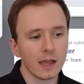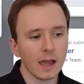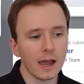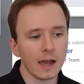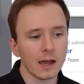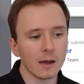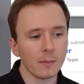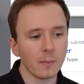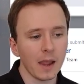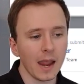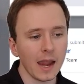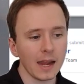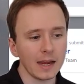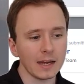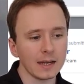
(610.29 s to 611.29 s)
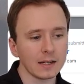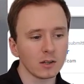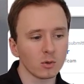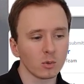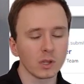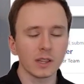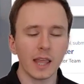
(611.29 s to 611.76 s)
a
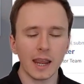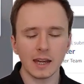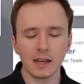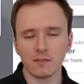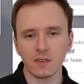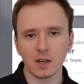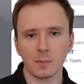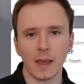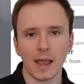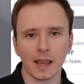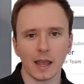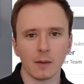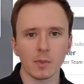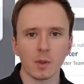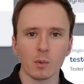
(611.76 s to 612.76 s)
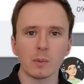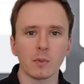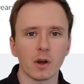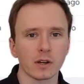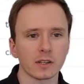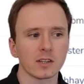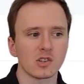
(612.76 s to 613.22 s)
related feedback item that we
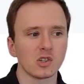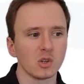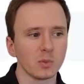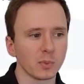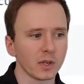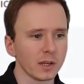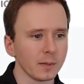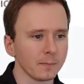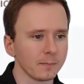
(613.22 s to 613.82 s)
marked as a duplicate.